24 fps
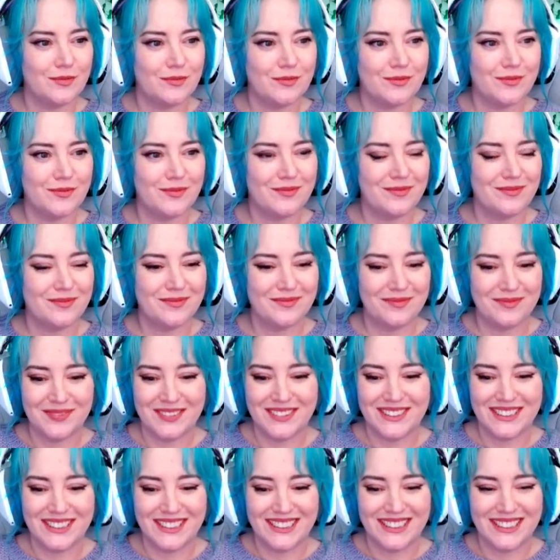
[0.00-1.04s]

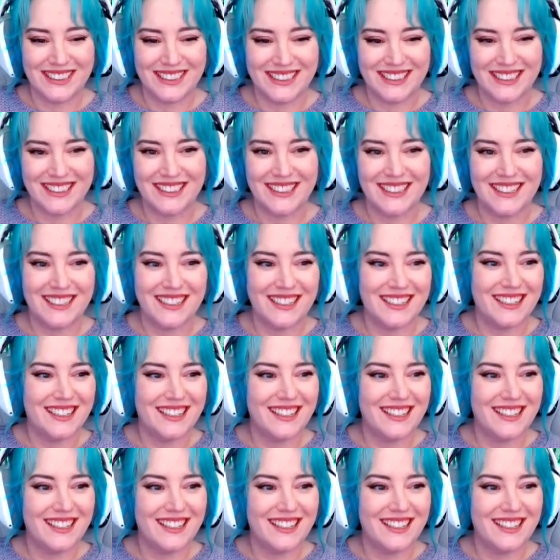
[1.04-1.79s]
(no one is talking)